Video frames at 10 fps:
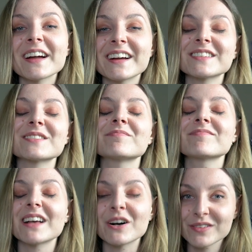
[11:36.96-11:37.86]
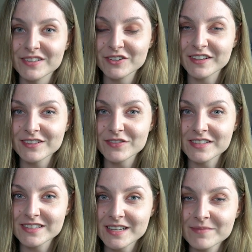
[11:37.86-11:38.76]
guys, I'll see you next
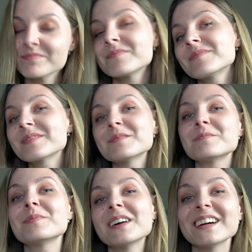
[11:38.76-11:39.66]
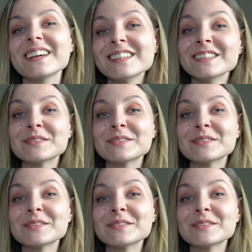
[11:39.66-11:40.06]
Thursday. Bye!